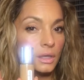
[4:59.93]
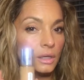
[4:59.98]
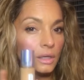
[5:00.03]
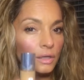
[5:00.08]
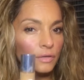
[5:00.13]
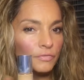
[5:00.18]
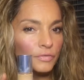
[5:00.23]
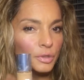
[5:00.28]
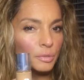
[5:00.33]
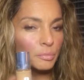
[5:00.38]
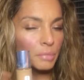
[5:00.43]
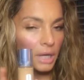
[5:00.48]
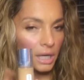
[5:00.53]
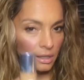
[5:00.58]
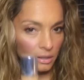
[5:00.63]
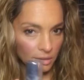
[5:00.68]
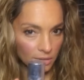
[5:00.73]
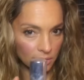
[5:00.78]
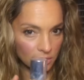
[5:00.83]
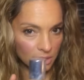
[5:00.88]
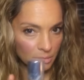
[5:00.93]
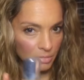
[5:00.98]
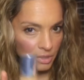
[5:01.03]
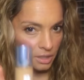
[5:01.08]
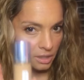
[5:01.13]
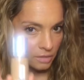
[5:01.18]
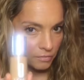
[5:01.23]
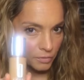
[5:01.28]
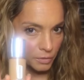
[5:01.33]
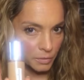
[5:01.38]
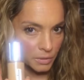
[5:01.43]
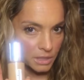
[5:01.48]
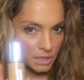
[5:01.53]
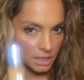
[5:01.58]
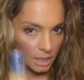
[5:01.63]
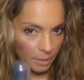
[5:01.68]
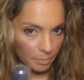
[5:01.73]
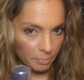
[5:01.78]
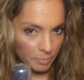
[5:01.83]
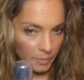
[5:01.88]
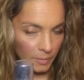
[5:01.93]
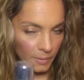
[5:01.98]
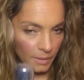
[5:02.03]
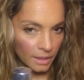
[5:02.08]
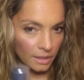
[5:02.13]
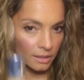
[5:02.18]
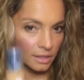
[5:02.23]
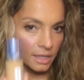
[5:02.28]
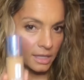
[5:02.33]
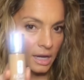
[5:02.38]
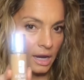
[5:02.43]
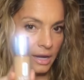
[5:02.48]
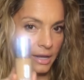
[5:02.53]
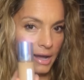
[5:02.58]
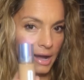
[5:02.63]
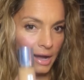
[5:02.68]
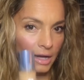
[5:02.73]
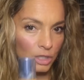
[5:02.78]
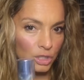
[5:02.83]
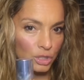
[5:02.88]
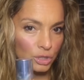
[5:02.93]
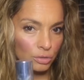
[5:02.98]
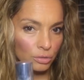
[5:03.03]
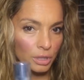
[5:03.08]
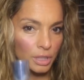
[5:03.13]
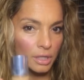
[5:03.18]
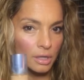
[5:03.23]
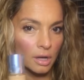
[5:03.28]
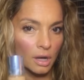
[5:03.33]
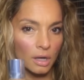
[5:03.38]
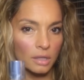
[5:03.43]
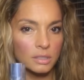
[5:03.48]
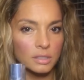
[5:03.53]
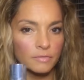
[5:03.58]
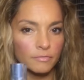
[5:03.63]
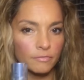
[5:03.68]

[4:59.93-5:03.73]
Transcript: if you buy this, I'm going to give you a tip that I actually got